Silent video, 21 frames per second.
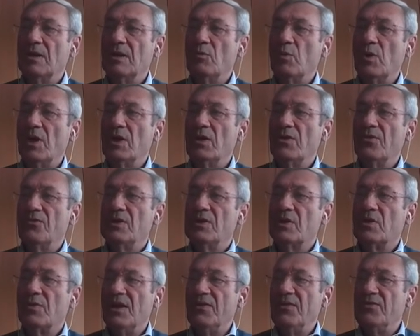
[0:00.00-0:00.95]
And one of the
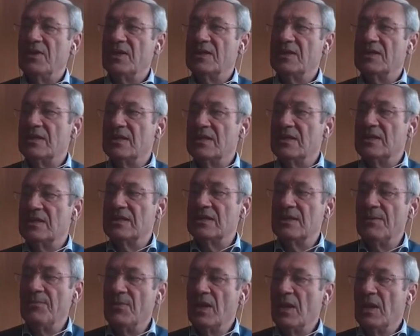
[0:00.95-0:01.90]
graphics in this
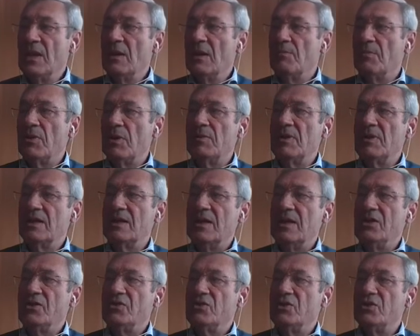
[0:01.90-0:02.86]

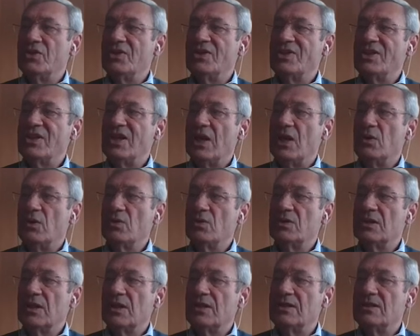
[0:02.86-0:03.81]
publication
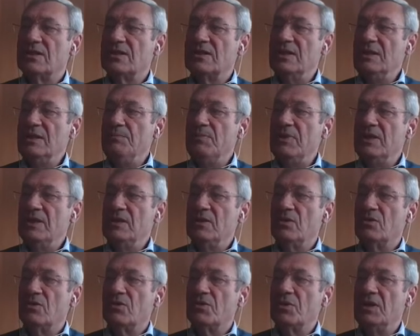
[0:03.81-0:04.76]
shows a steep
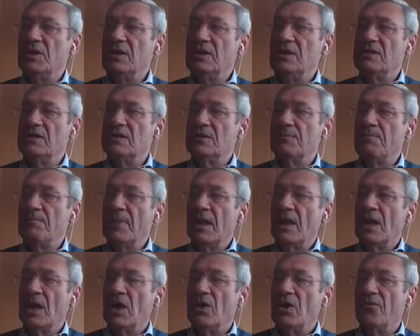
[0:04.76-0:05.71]
increase
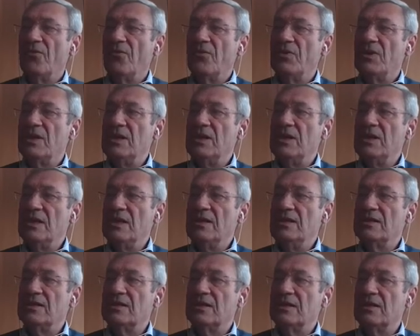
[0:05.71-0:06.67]
of the
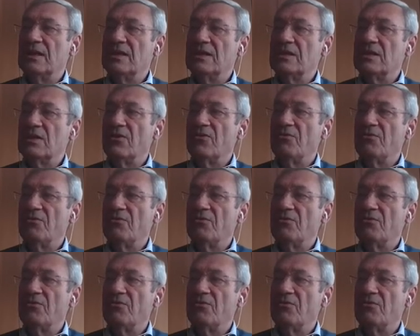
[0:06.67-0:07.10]
incidence of